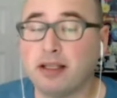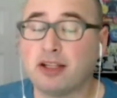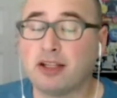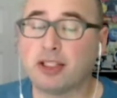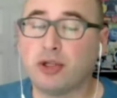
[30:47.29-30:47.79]

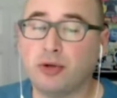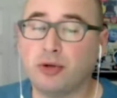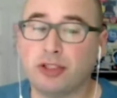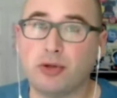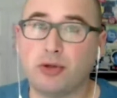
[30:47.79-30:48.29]
And there's
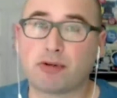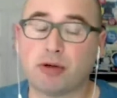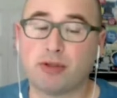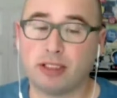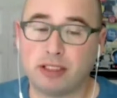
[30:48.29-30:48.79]
two there's two
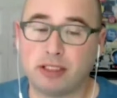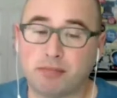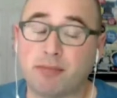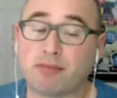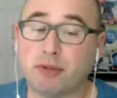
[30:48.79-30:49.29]
approaches
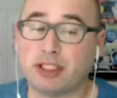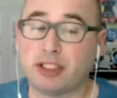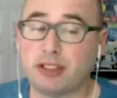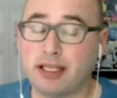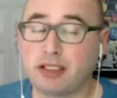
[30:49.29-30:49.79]

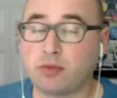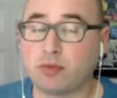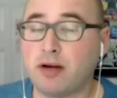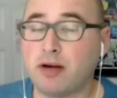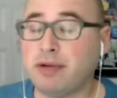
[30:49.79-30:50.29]
approaches to
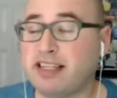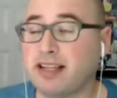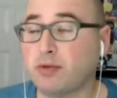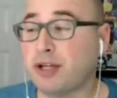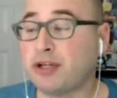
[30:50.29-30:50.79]
this. One
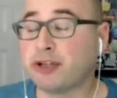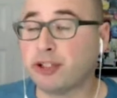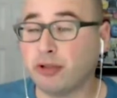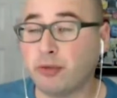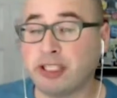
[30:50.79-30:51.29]
being what you're
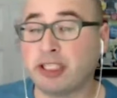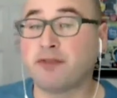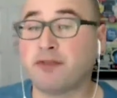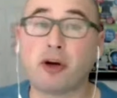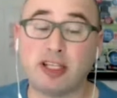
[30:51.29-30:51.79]
doing, which
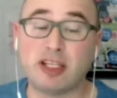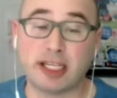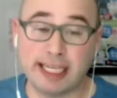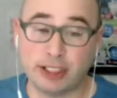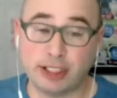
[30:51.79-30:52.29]
is photo
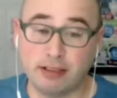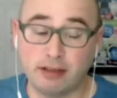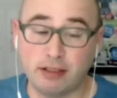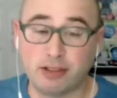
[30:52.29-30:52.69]
education.